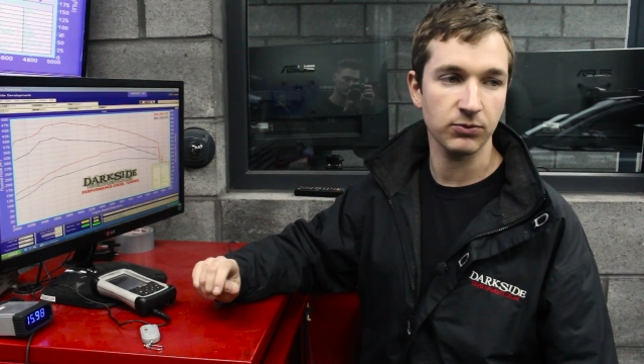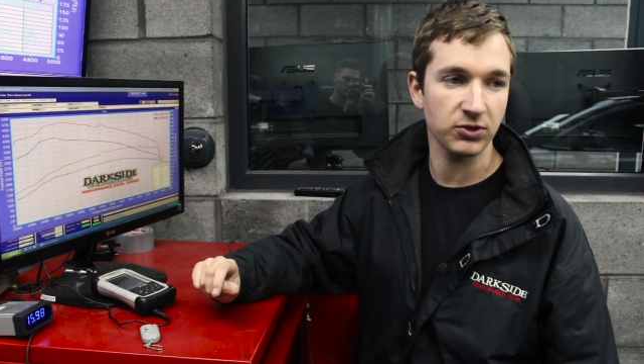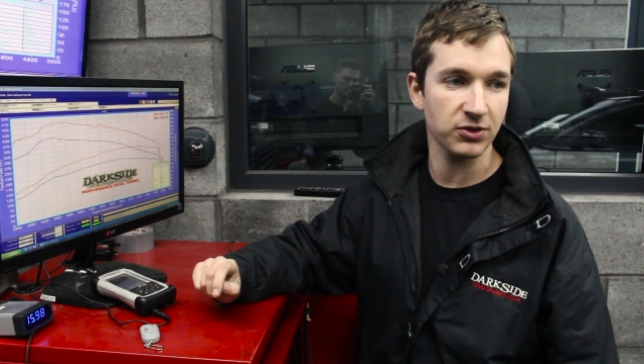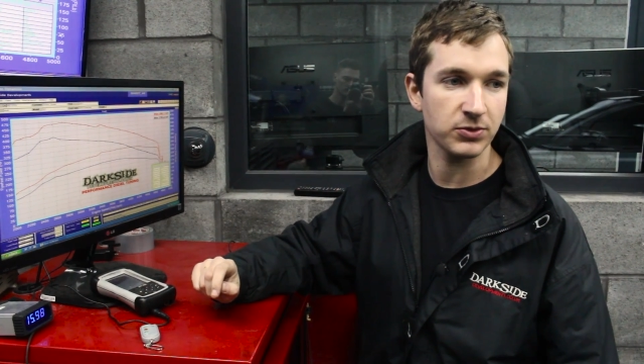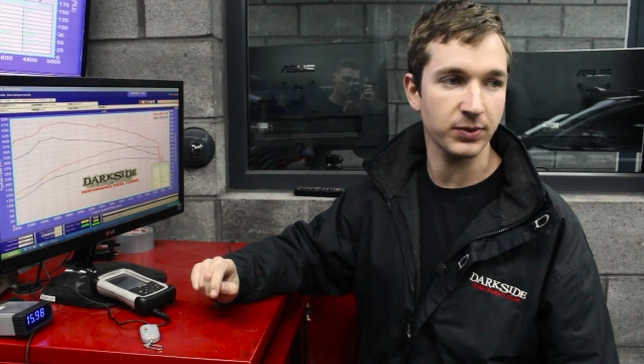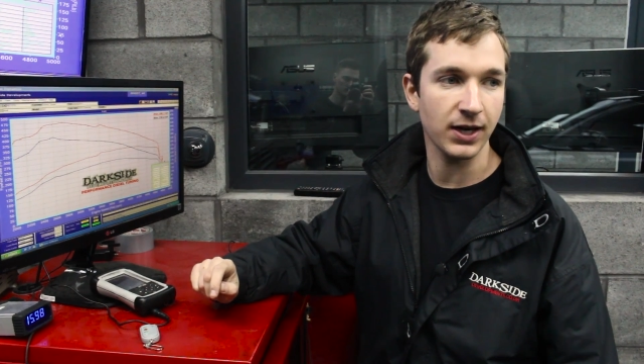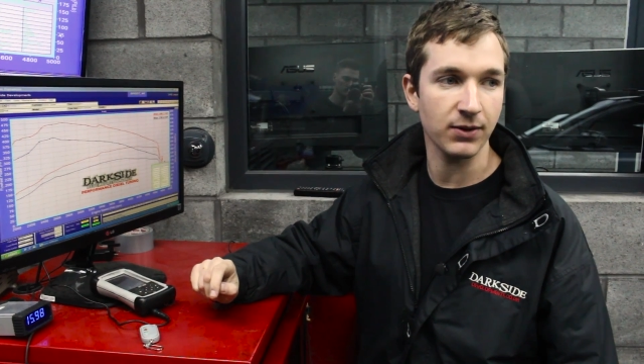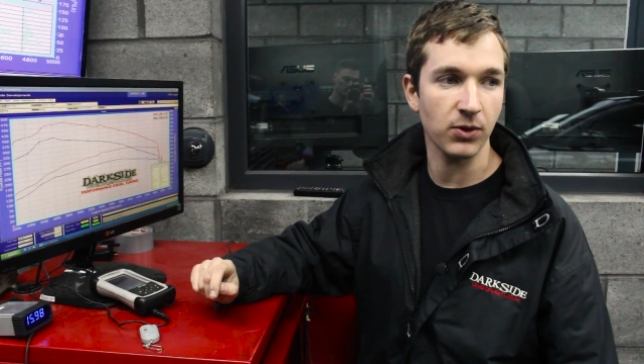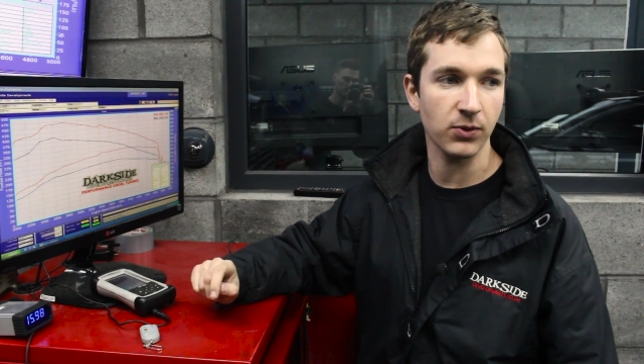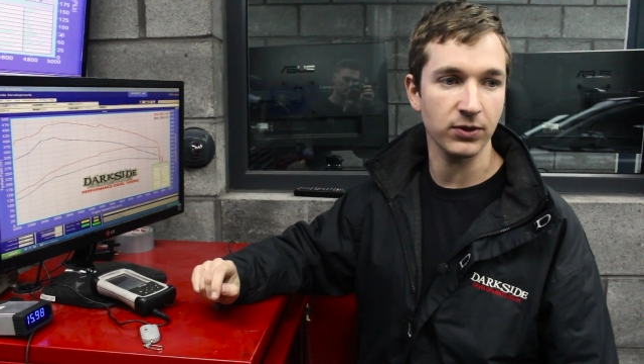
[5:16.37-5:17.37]
We seem to be
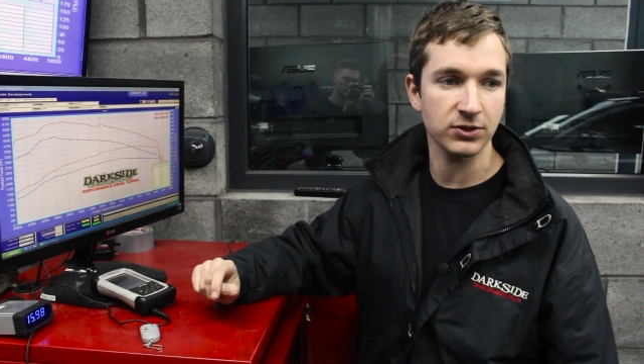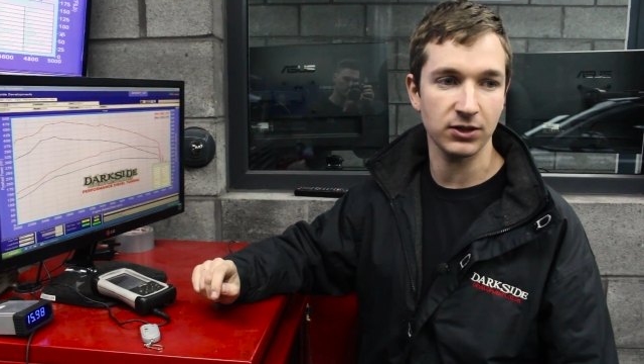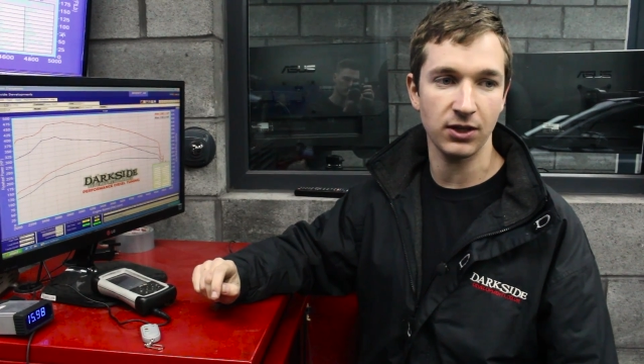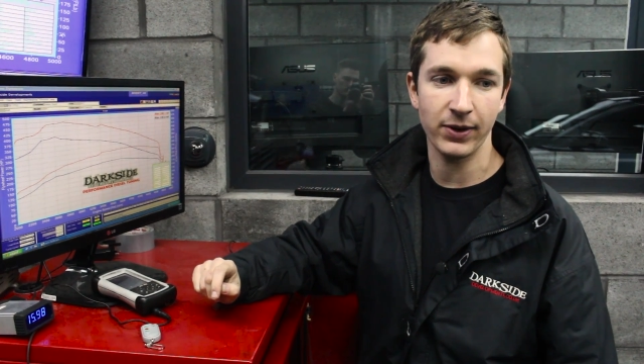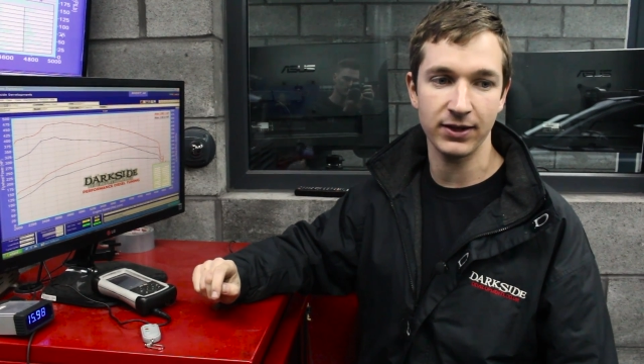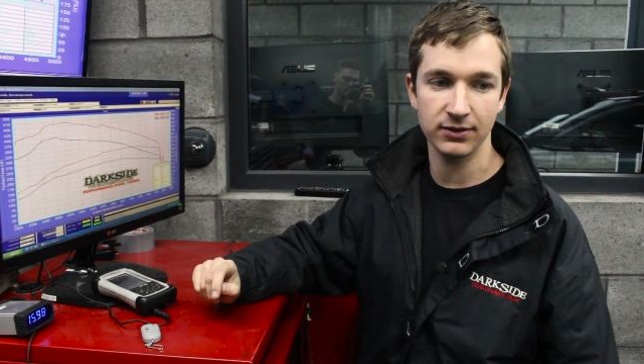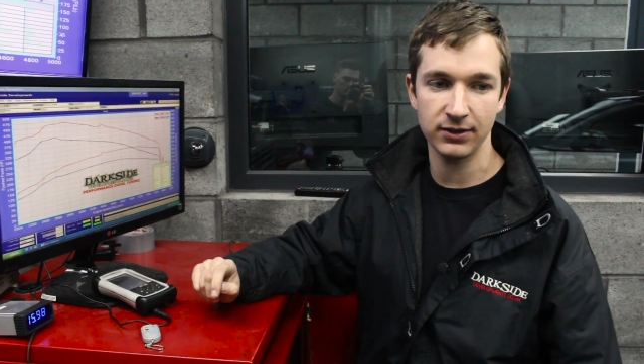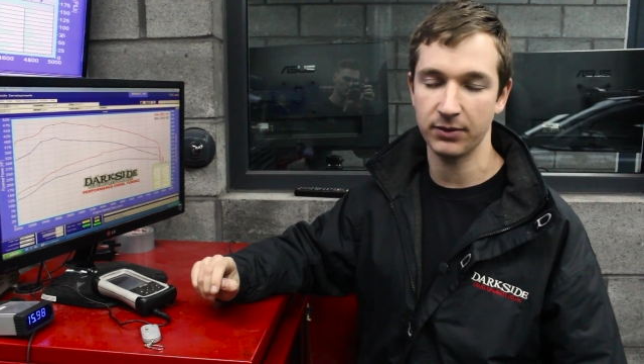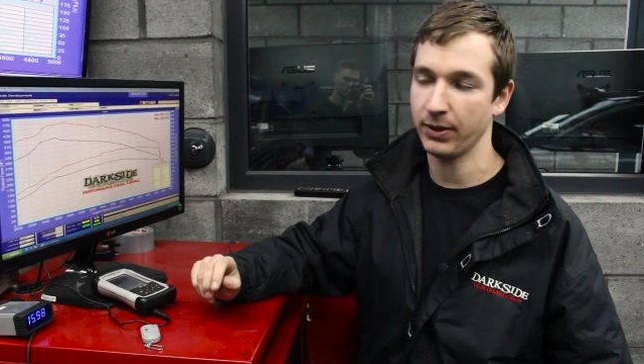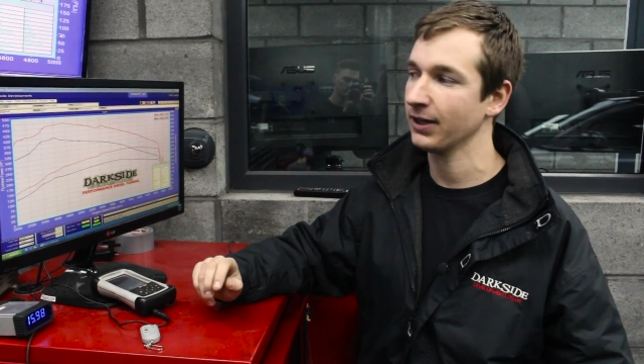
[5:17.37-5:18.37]
getting what we want at low end.
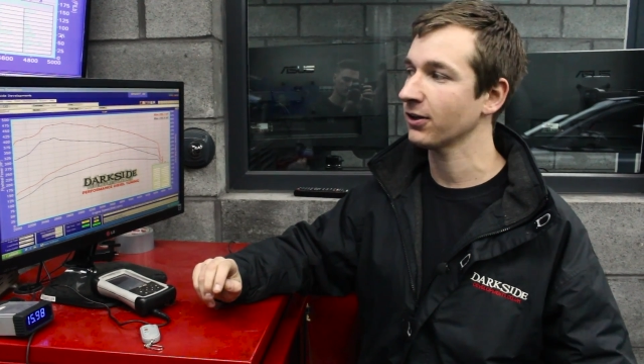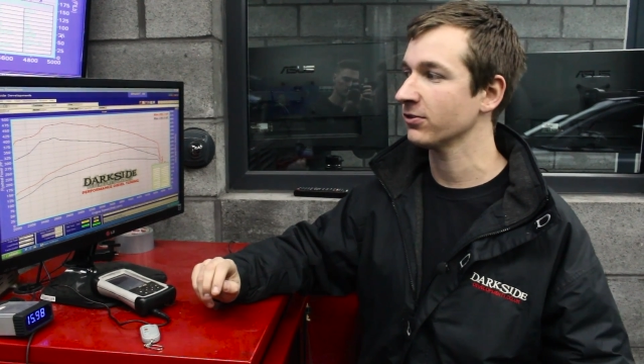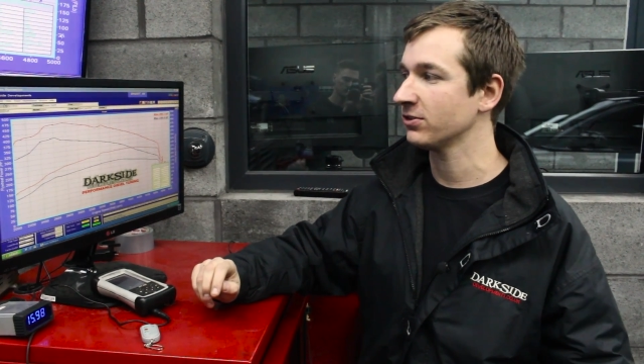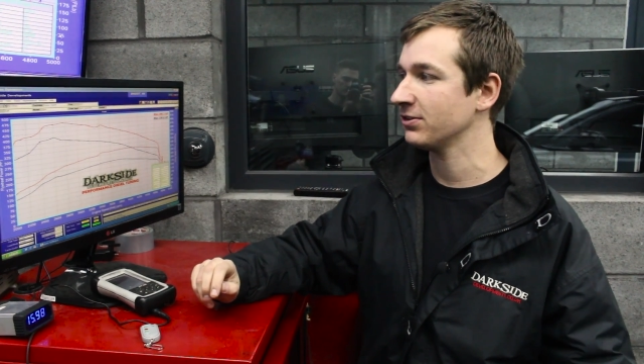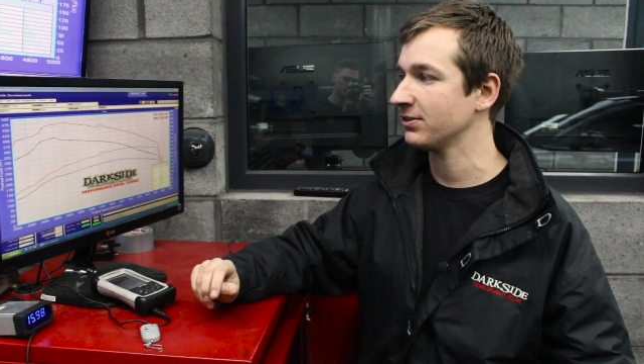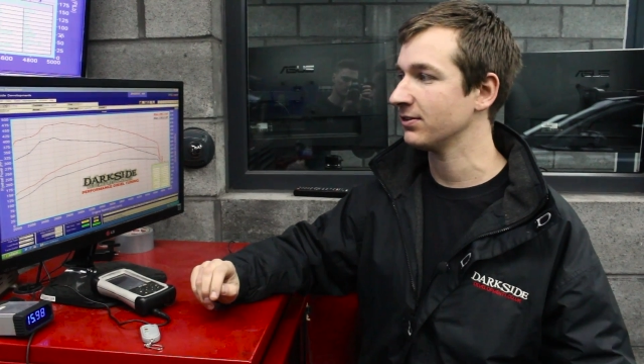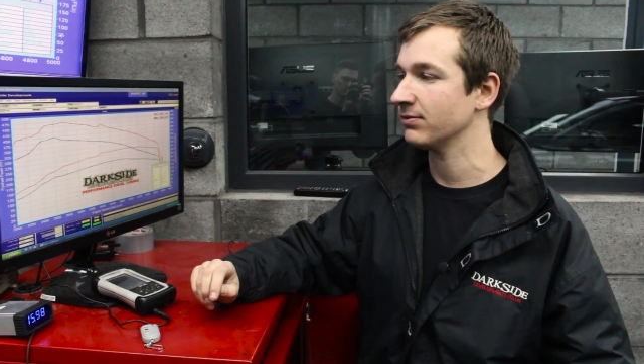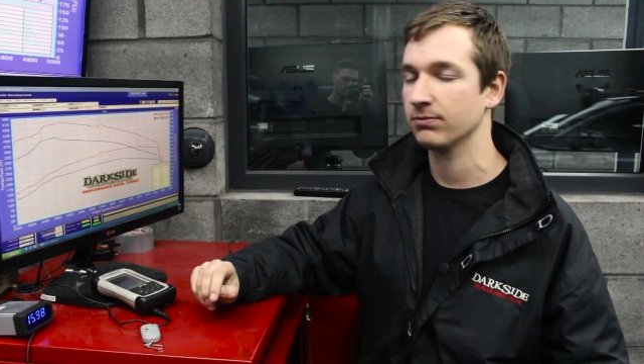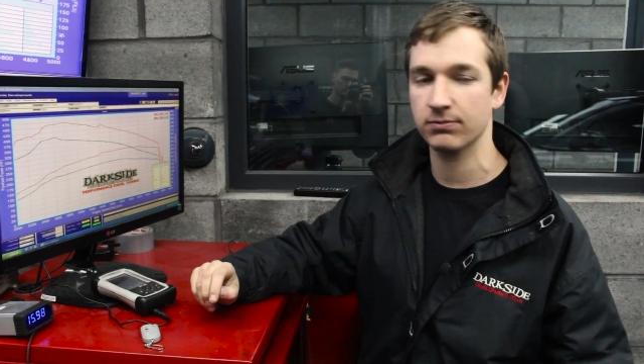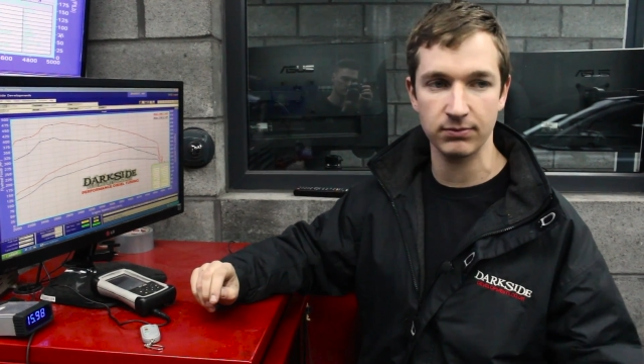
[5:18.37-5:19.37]
A little bit
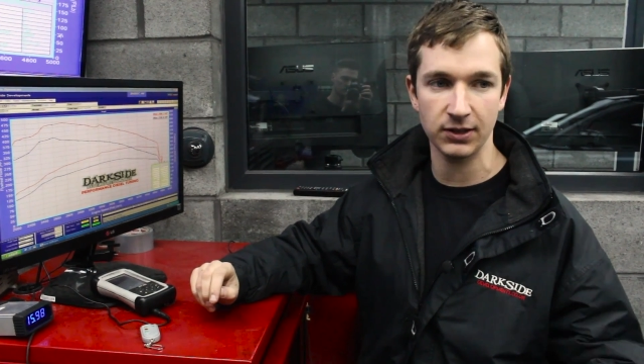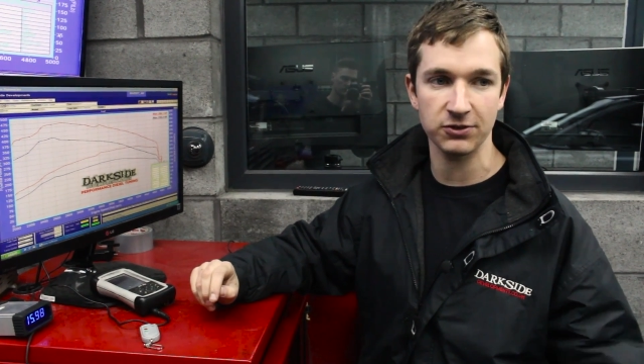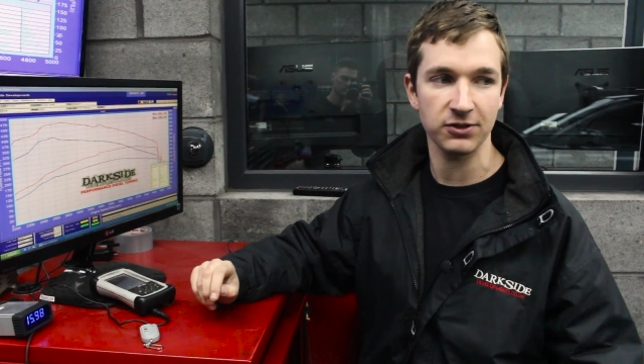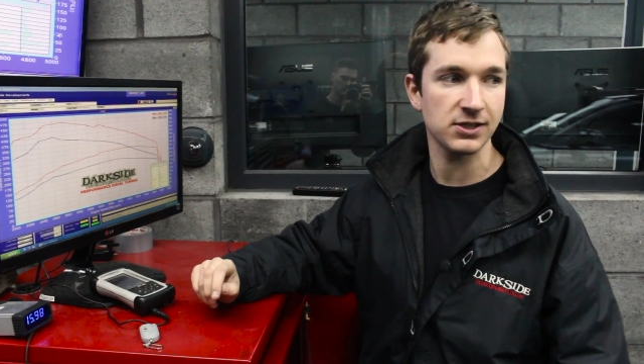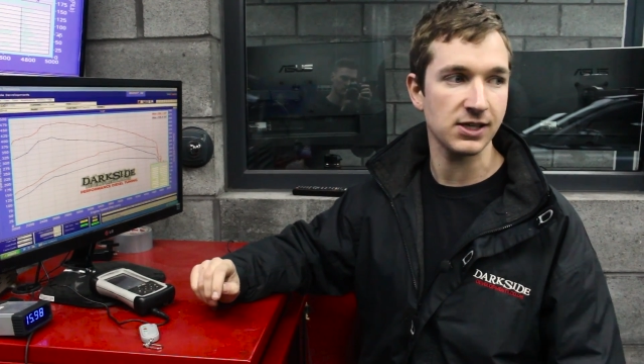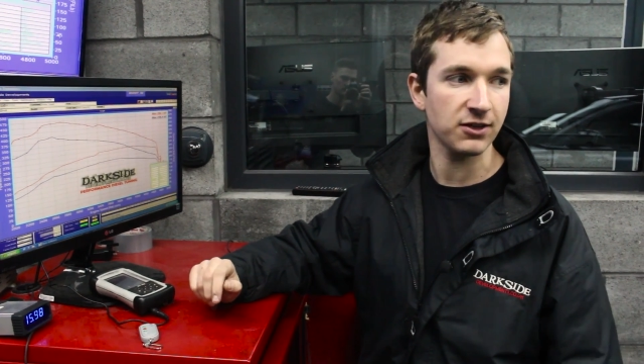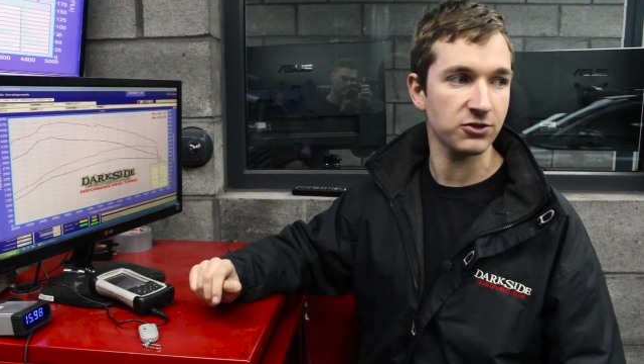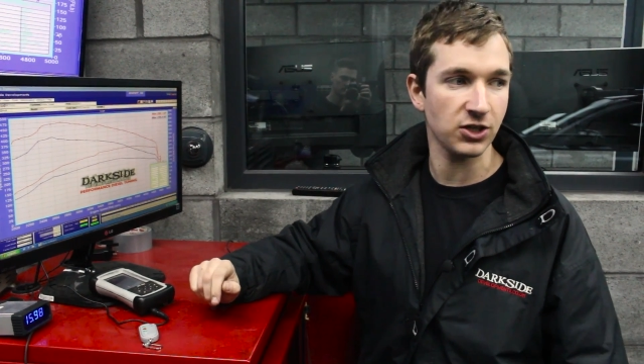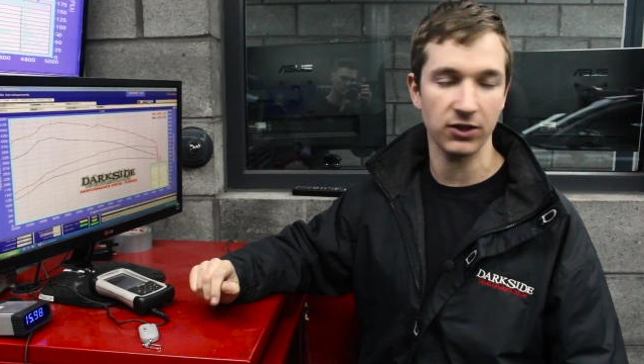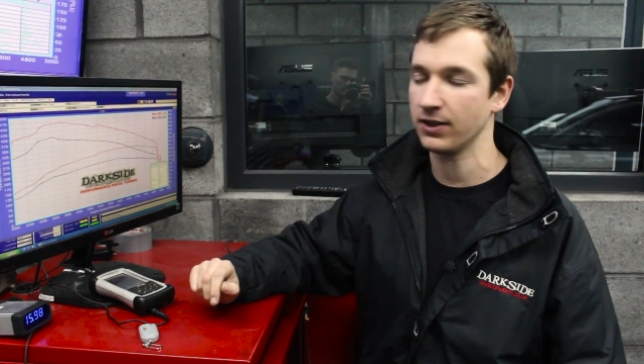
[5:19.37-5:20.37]
inconsistent because of the
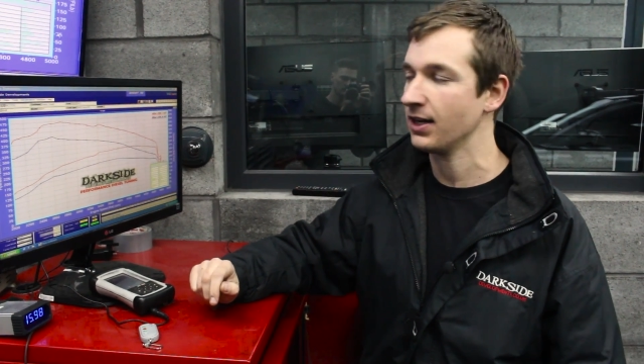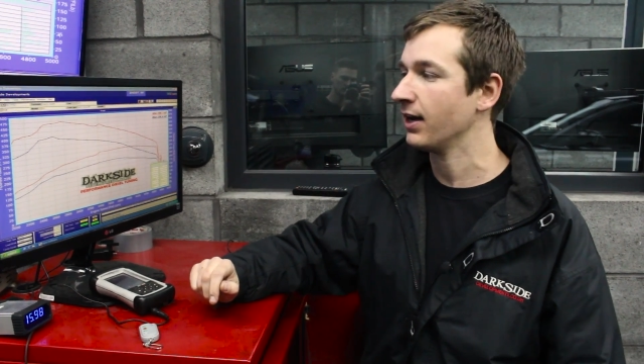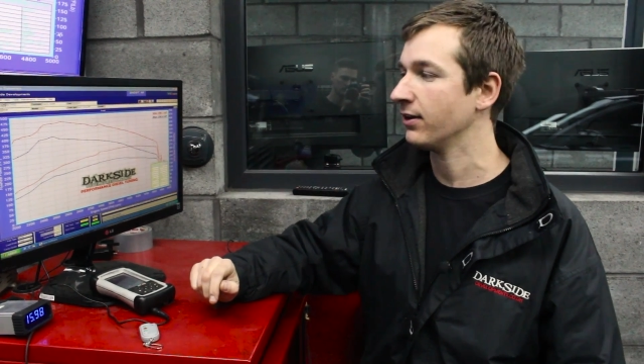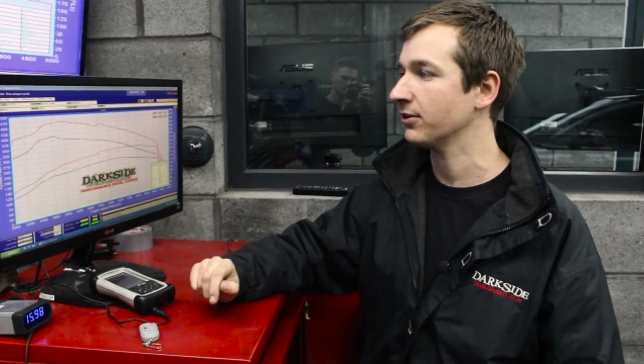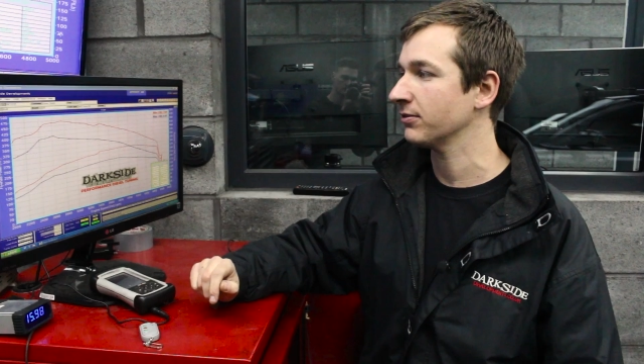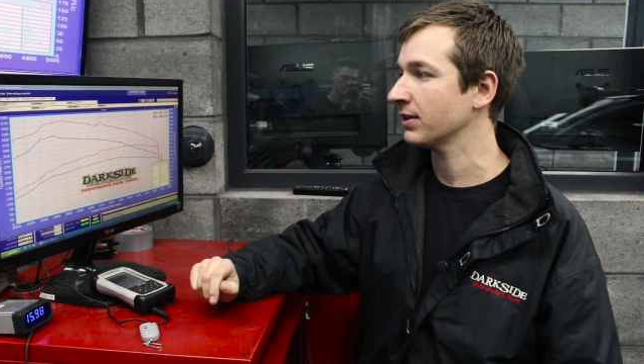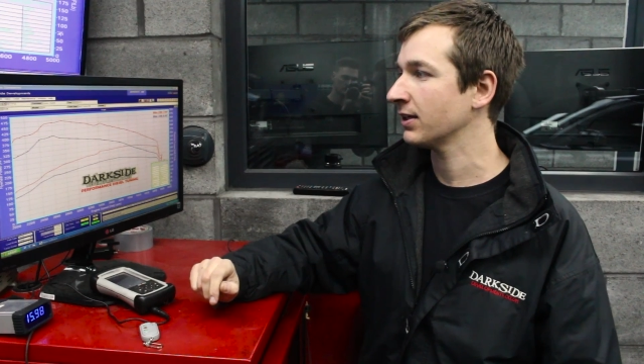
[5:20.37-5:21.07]
DSG on the dyno.